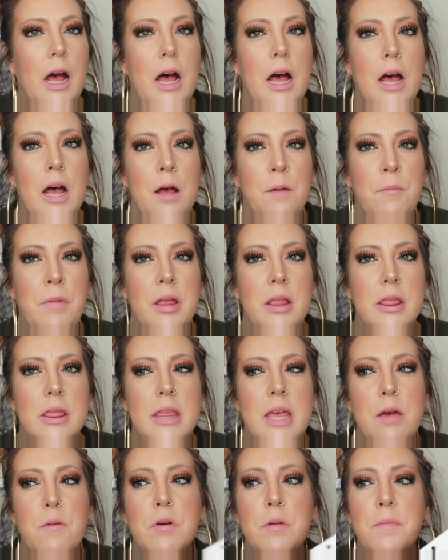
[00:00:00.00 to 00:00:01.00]
Um,
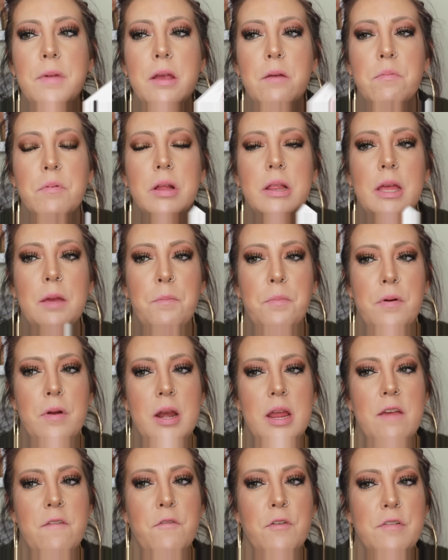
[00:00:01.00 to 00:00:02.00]
they would be really
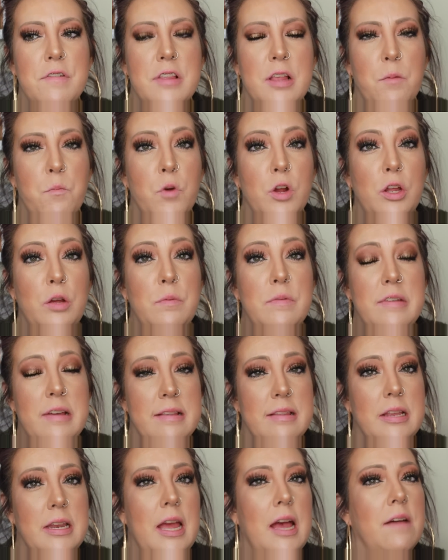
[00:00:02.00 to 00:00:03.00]
pretty for someone who
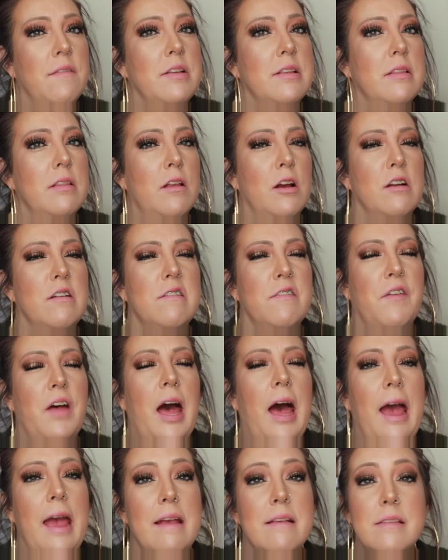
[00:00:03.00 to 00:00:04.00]
doesn't have as large of
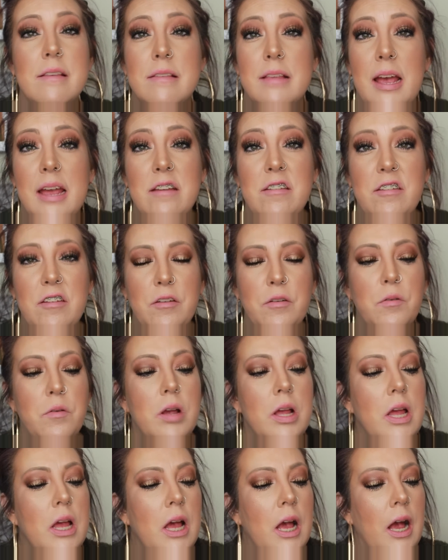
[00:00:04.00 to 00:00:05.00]
eyes as I
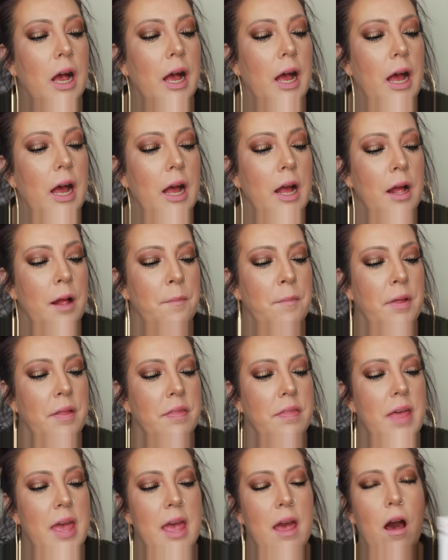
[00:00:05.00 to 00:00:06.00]
do. Um,
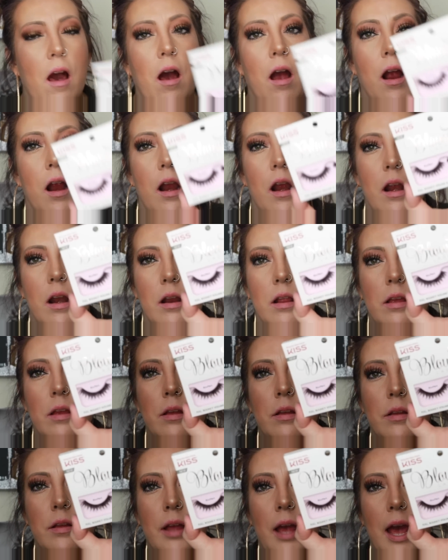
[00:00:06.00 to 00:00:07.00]
they are,
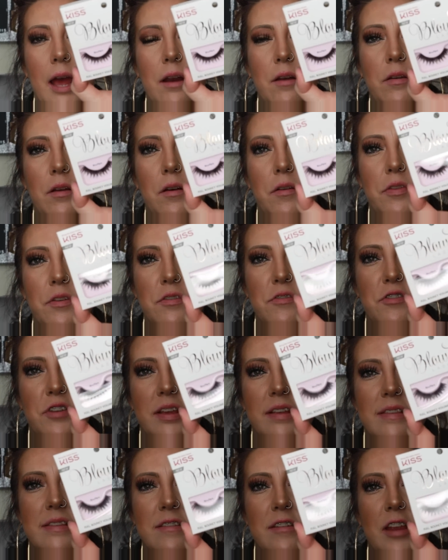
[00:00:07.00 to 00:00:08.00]
I don't know, they're
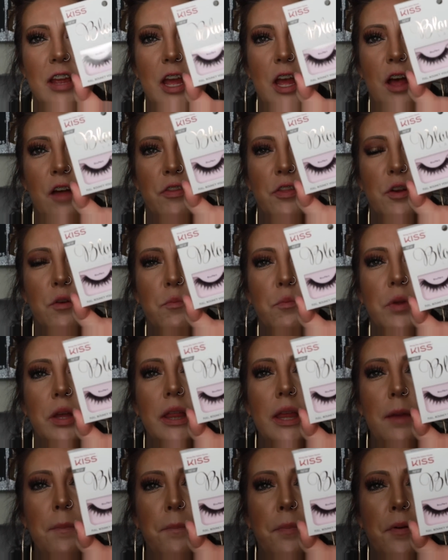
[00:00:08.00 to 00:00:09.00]
just, they're
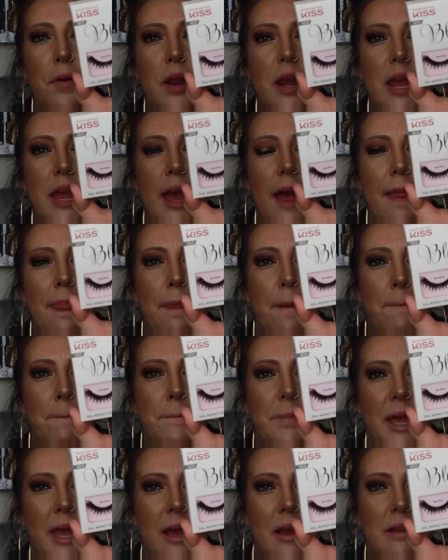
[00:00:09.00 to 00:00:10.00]
really pretty and the
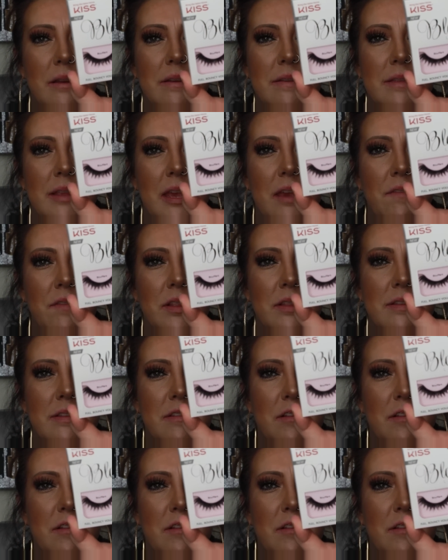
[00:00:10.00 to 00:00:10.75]
band is even